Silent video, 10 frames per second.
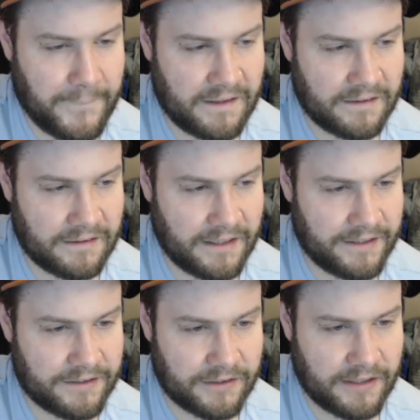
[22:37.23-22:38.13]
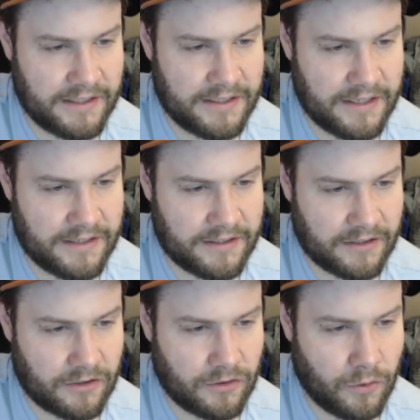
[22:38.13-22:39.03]
later in the
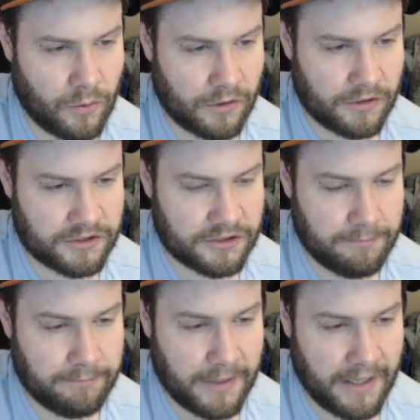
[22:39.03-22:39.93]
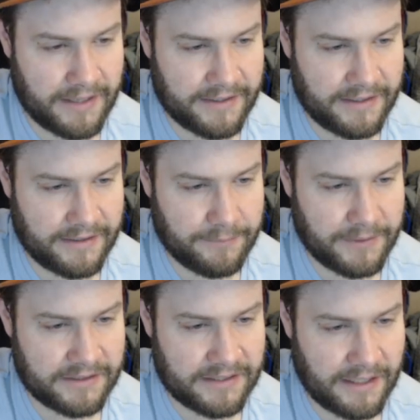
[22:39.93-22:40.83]
course, but in the
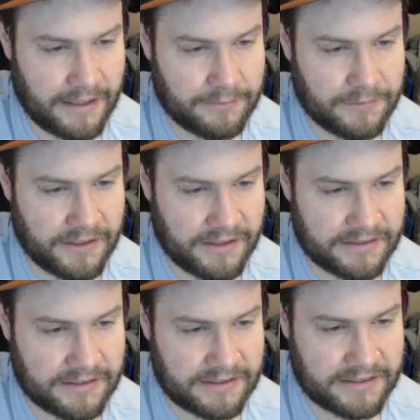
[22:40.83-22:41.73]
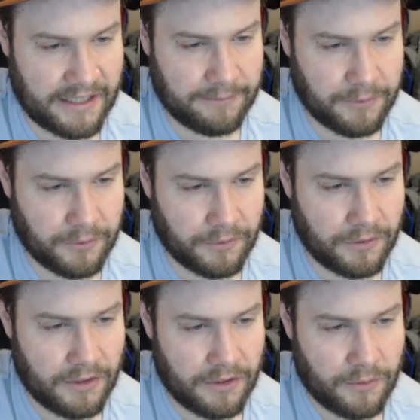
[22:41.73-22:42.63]
meantime, in this example,
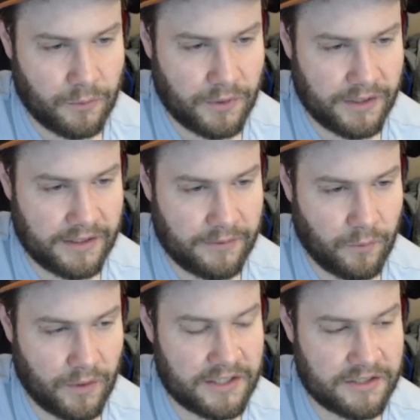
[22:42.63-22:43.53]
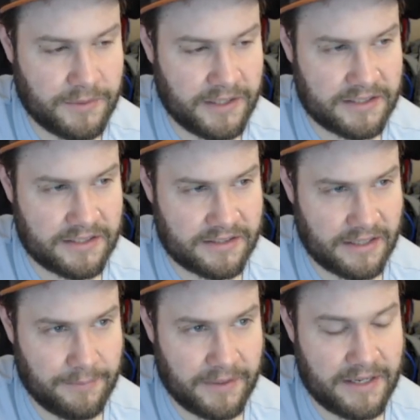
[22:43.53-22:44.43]
what it just means is,
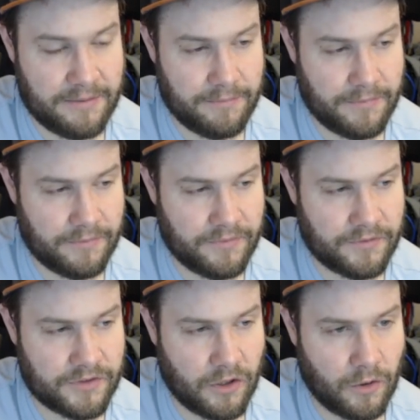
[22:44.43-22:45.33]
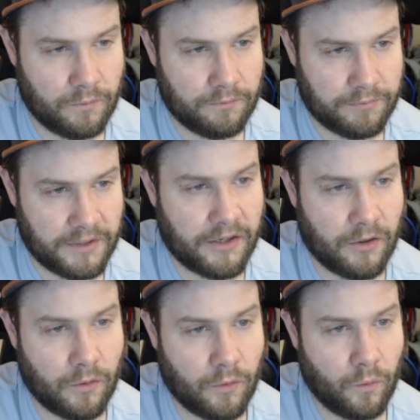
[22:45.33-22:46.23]
so player